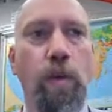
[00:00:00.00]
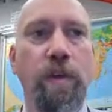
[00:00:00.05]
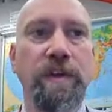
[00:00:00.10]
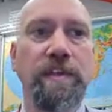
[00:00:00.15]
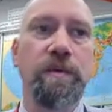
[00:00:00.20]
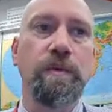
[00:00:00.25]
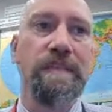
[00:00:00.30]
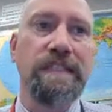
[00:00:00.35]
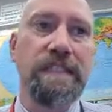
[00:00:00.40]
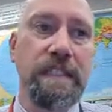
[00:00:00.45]

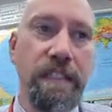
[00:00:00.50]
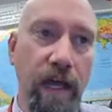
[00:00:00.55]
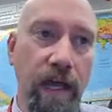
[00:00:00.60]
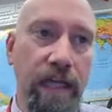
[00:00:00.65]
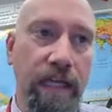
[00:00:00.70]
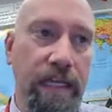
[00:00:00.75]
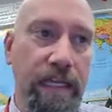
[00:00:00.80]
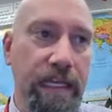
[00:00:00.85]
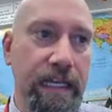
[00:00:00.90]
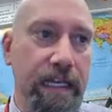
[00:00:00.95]
which it was
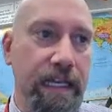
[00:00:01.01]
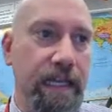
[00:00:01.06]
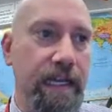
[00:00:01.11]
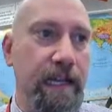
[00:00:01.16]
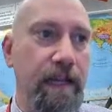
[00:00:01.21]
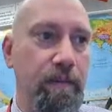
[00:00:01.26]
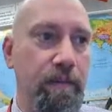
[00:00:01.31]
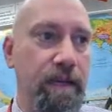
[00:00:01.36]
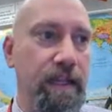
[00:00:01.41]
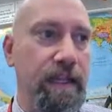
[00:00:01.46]
not needed
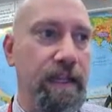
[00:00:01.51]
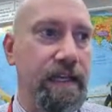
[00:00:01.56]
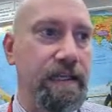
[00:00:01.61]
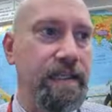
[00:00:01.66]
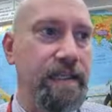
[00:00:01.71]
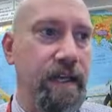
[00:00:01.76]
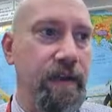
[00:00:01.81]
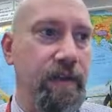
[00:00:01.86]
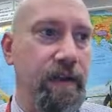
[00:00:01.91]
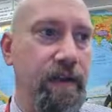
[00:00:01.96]
in
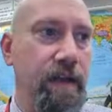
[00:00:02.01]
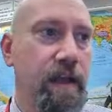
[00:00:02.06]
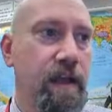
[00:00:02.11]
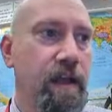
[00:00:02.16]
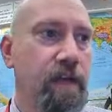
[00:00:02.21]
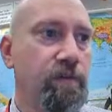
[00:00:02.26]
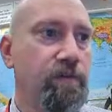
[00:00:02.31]
MLA 7.